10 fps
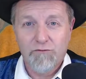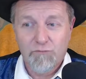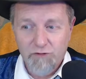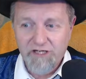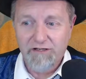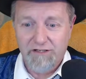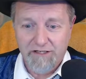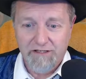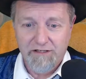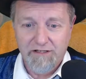
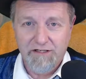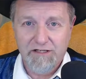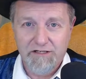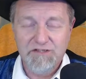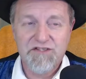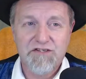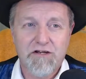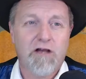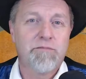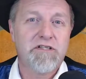really is
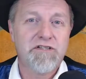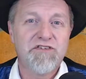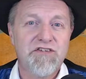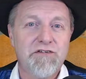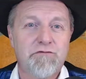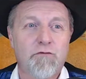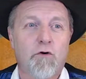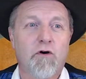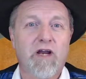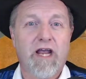competency
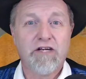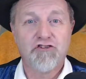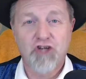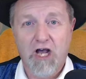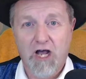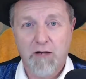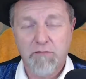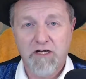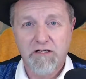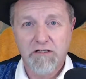for a
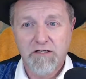job.